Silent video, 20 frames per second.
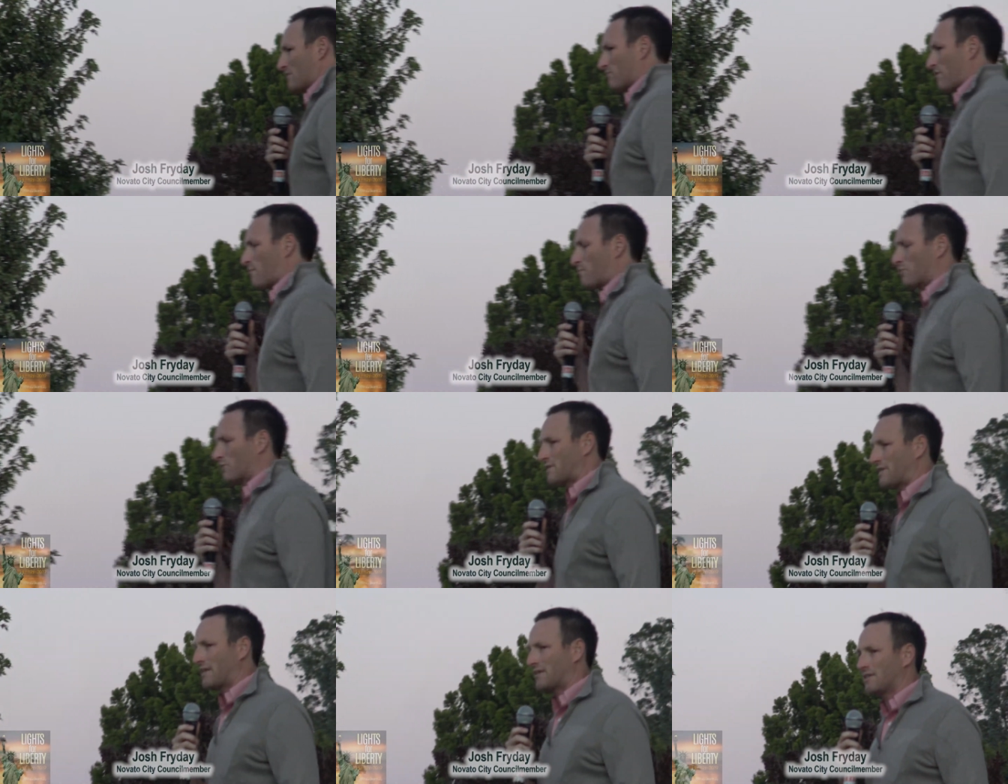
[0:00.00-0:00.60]
and
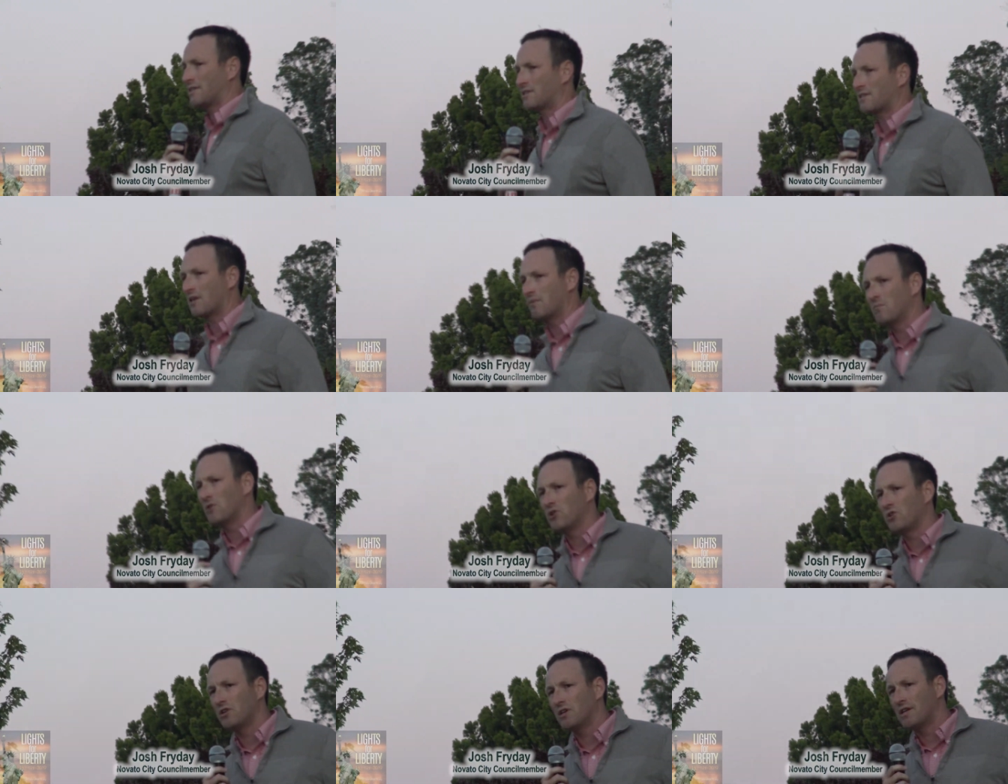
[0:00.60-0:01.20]
represent this
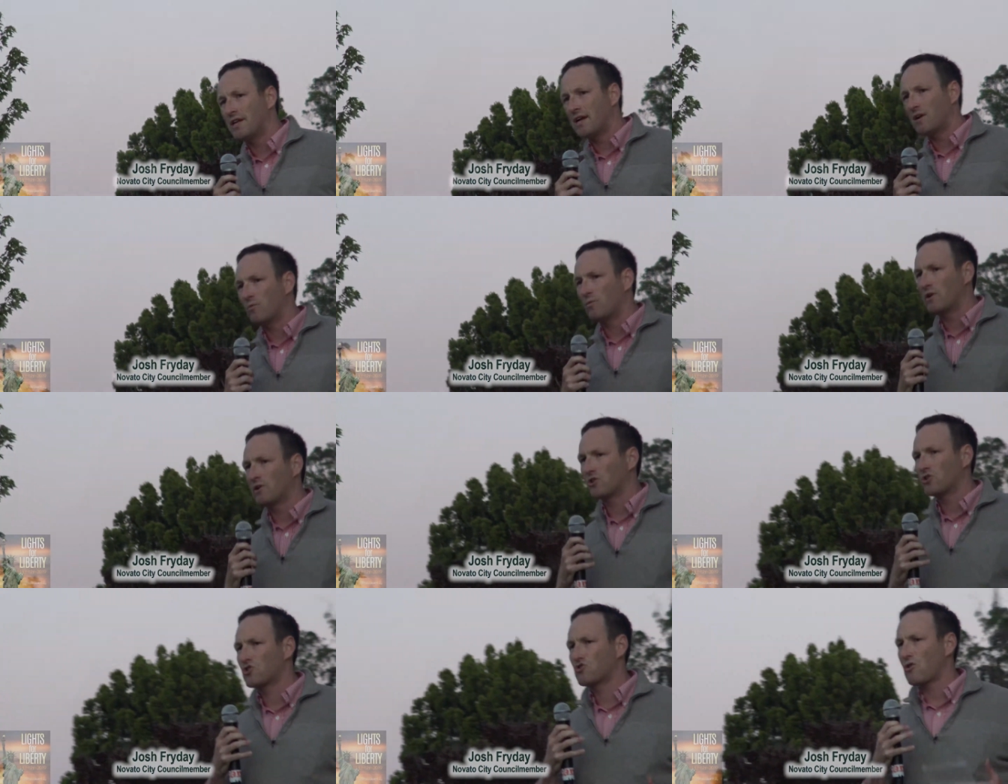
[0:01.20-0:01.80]
community, and
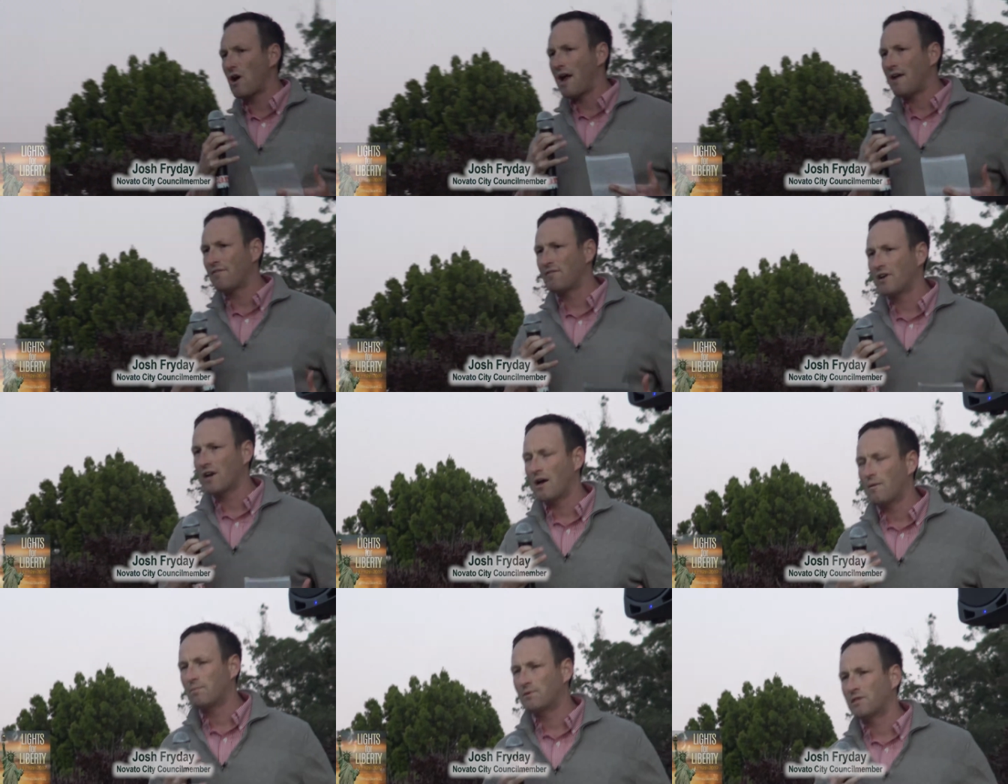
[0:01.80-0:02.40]
we were
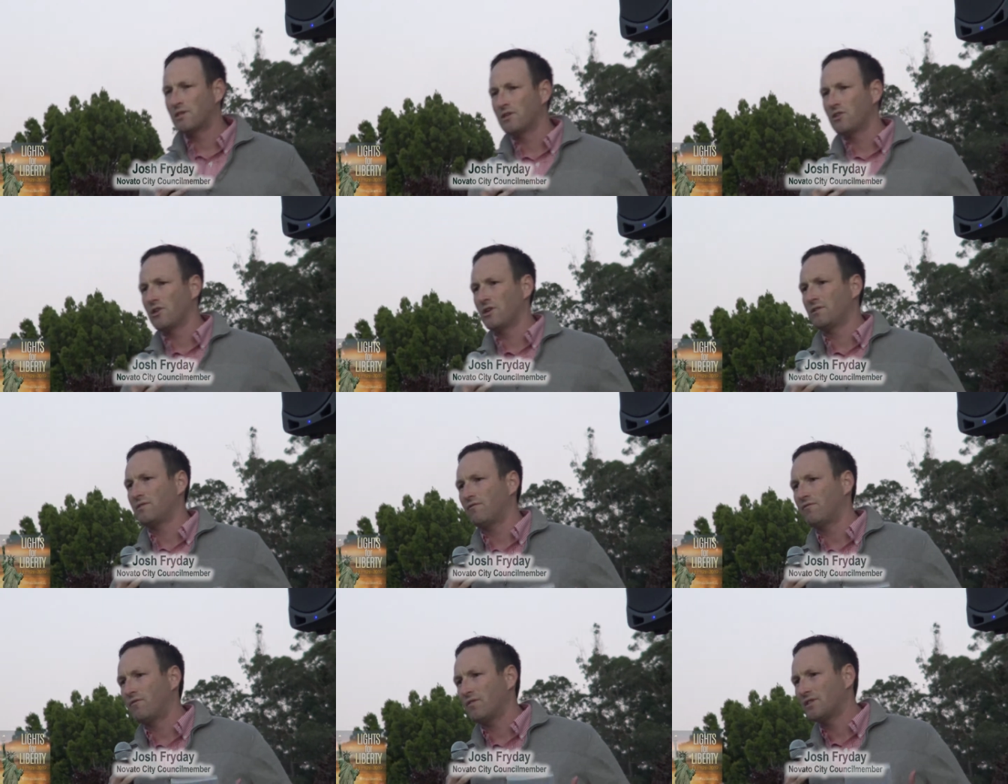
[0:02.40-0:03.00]
driving up to
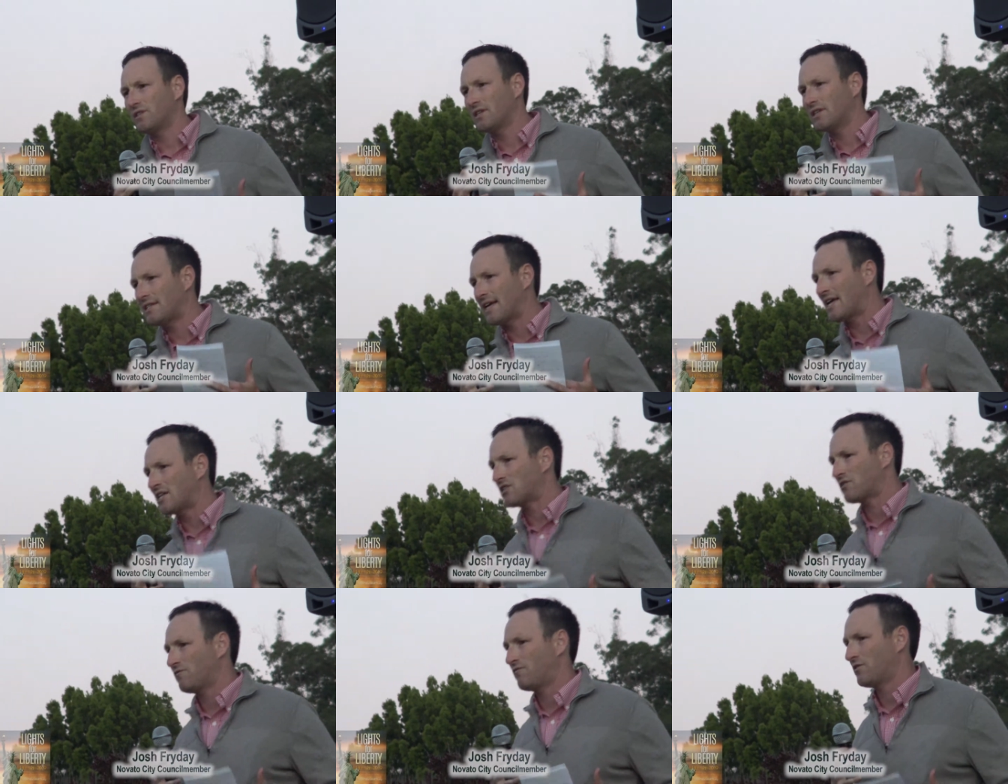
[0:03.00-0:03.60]
the
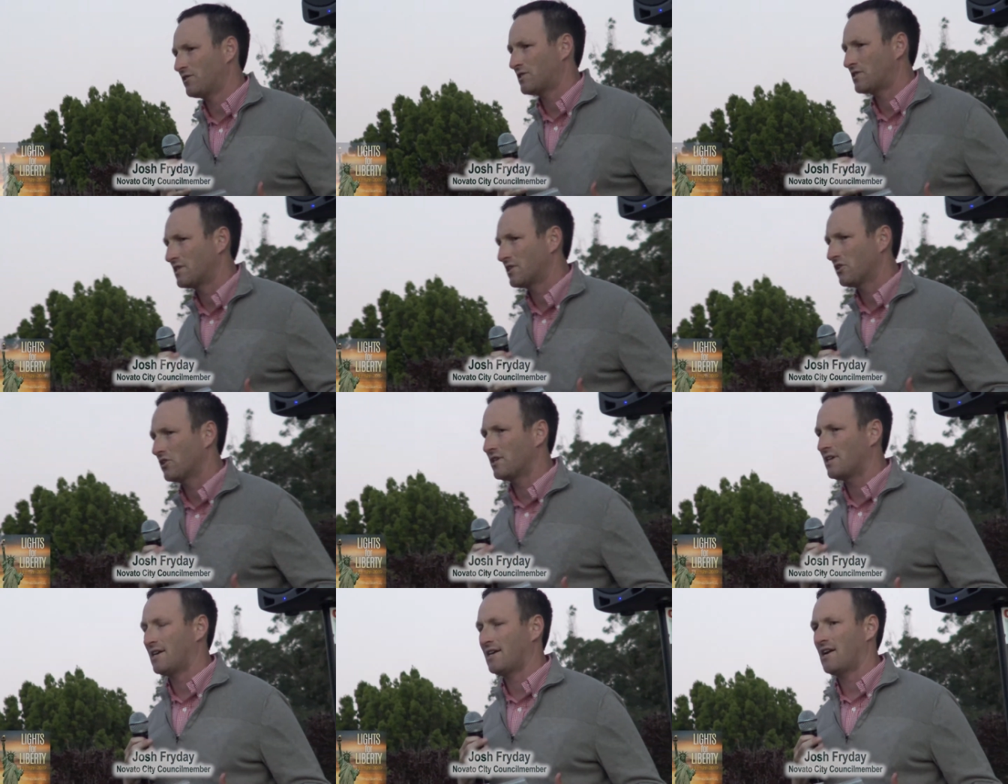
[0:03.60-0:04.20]
detention
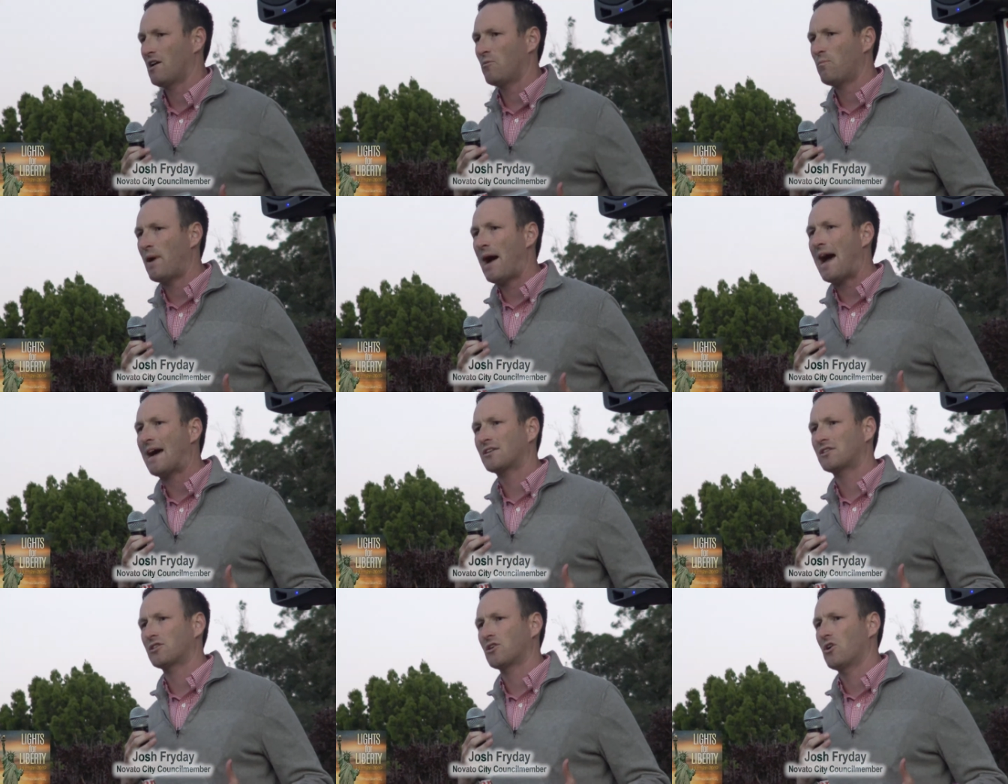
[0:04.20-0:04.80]
facility in El
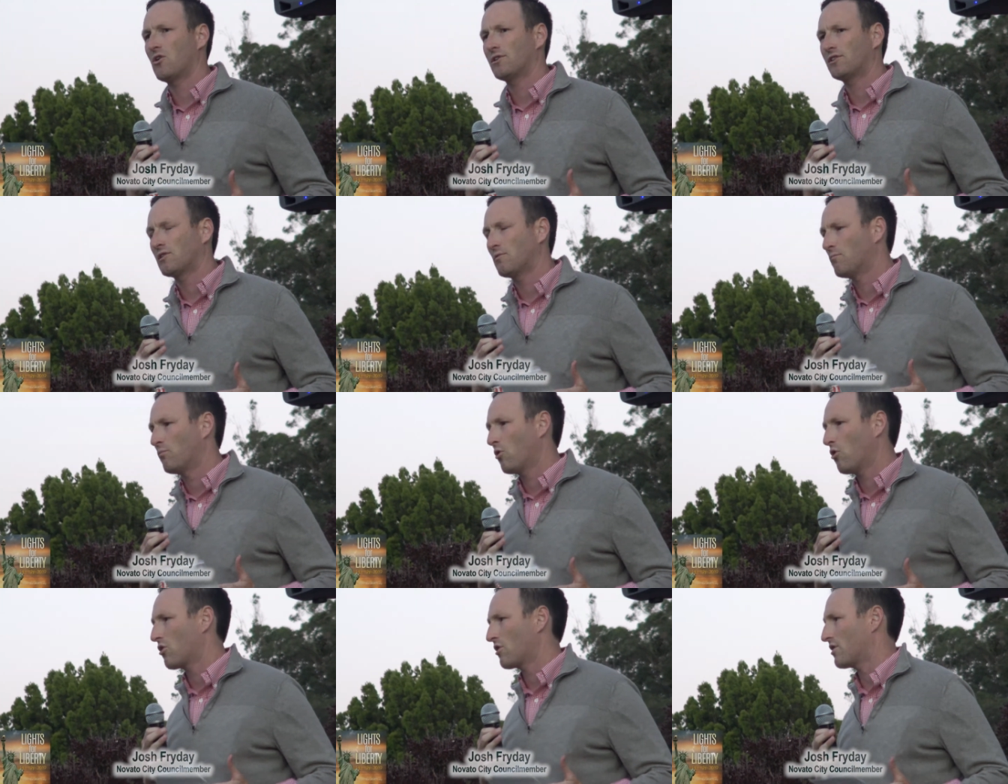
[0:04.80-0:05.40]
Paso at the
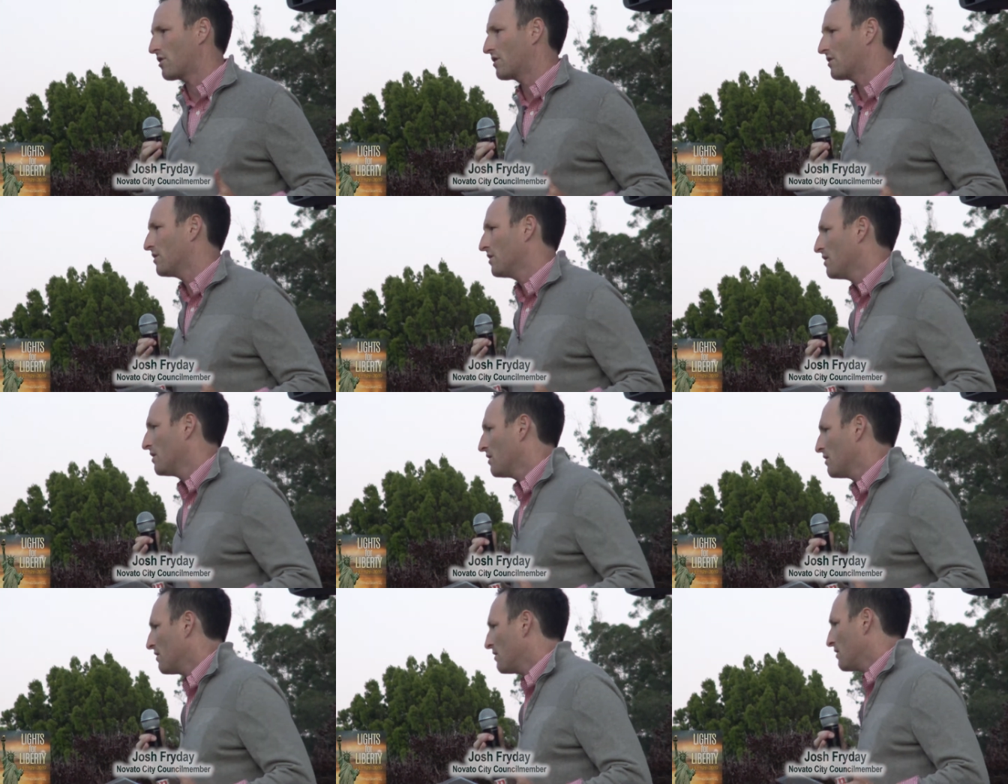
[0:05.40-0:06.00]
border,
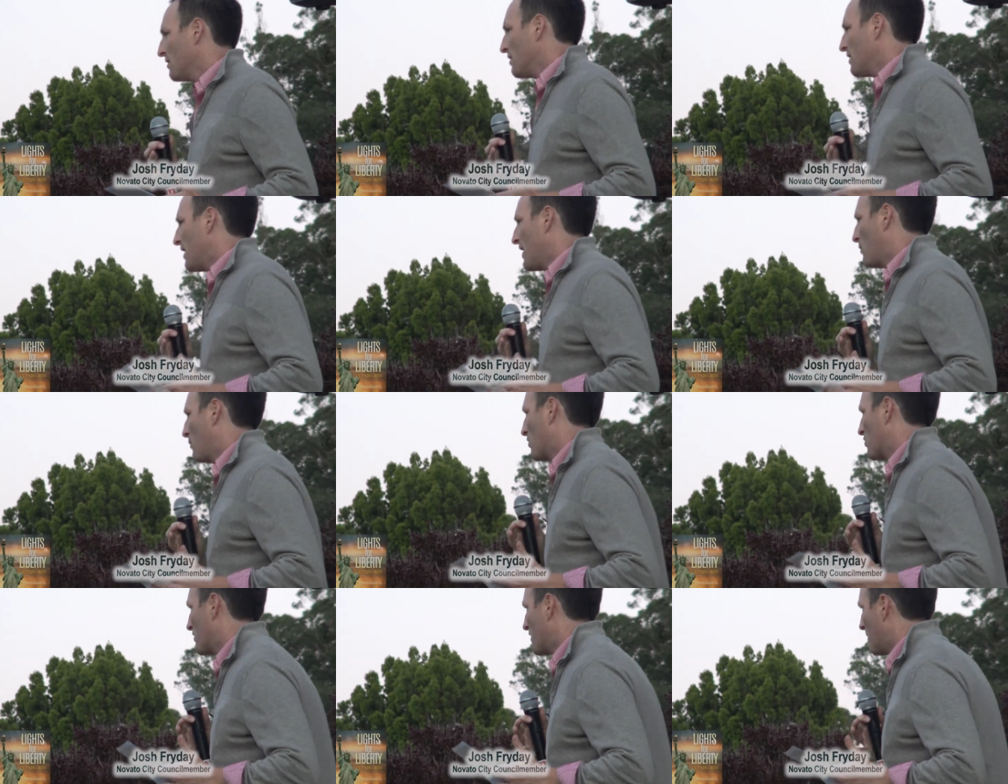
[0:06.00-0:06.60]

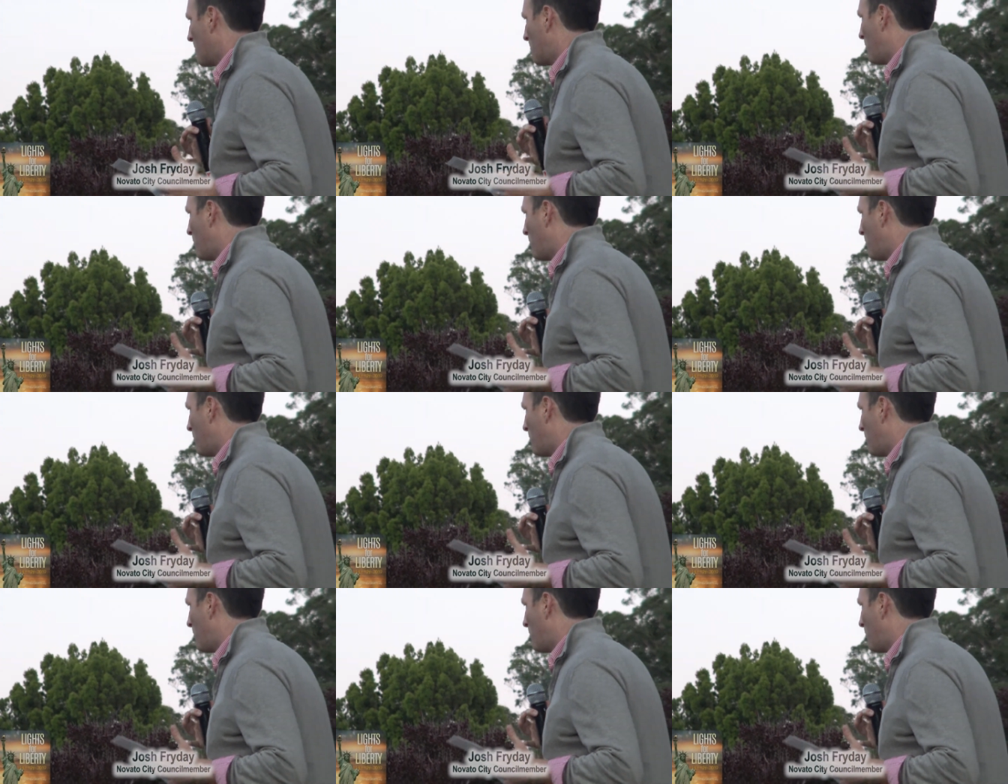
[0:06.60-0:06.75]
and we were in a